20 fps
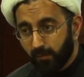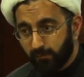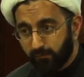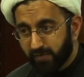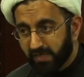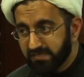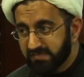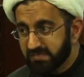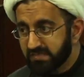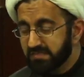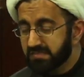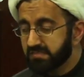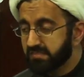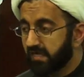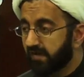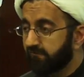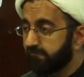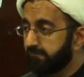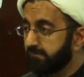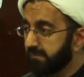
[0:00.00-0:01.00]
presence
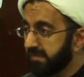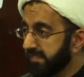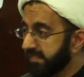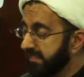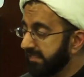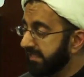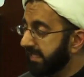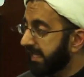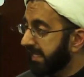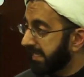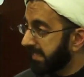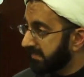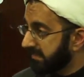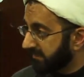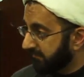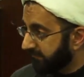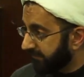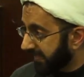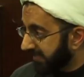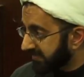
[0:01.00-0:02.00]
of media and
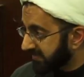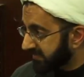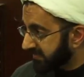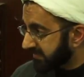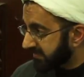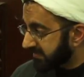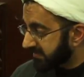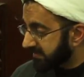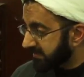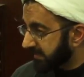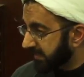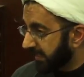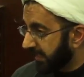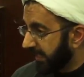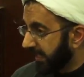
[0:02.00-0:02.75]
devices